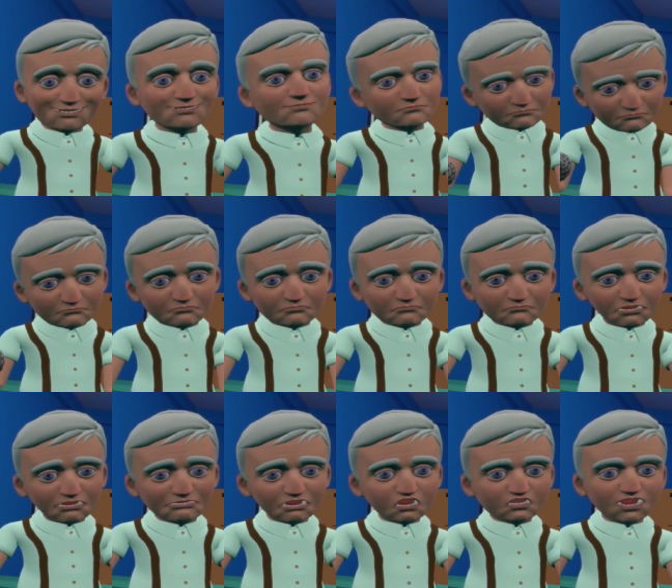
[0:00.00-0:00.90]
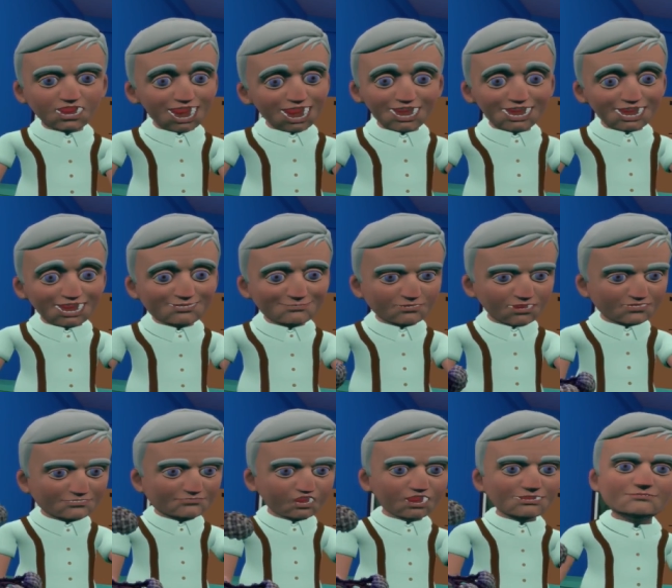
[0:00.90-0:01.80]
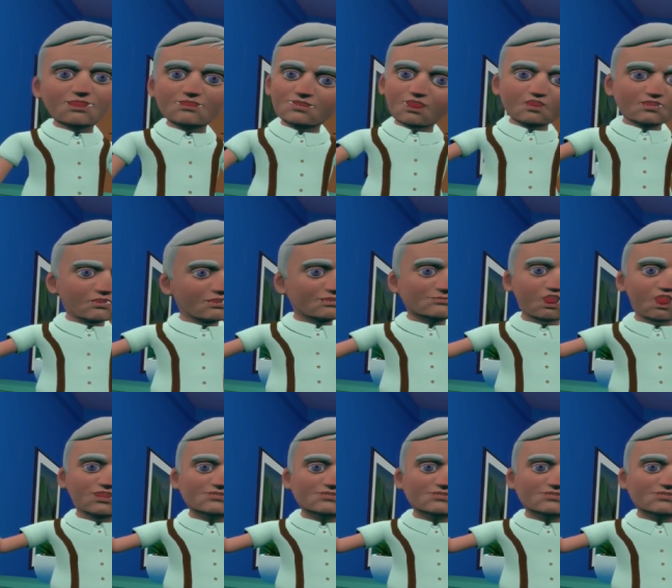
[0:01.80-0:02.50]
a delay unfortunately. One day,